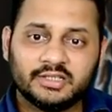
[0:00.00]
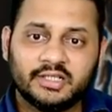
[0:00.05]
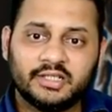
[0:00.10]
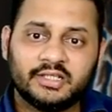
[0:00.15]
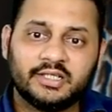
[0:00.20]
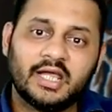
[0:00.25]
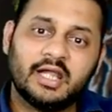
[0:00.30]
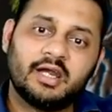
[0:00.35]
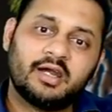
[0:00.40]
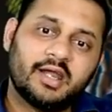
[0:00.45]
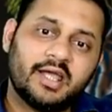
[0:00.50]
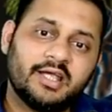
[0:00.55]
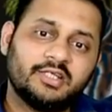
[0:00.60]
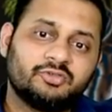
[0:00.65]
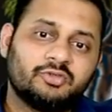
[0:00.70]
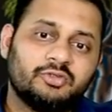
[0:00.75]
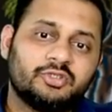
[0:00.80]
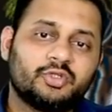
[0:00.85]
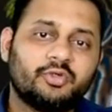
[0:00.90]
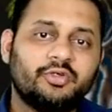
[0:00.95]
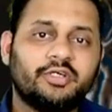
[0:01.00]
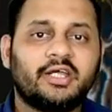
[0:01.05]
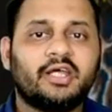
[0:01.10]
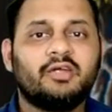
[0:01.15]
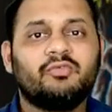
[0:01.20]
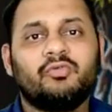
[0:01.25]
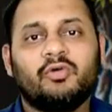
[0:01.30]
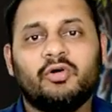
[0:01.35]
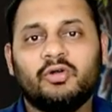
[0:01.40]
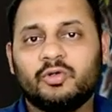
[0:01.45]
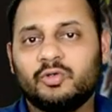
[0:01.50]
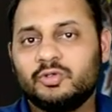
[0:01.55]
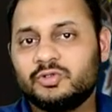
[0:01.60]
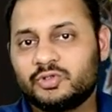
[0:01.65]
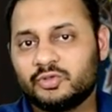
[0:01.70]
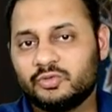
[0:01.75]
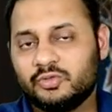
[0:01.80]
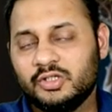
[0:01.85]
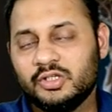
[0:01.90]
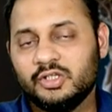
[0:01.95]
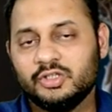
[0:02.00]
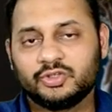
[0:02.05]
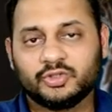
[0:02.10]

It can rise also, it can fall also.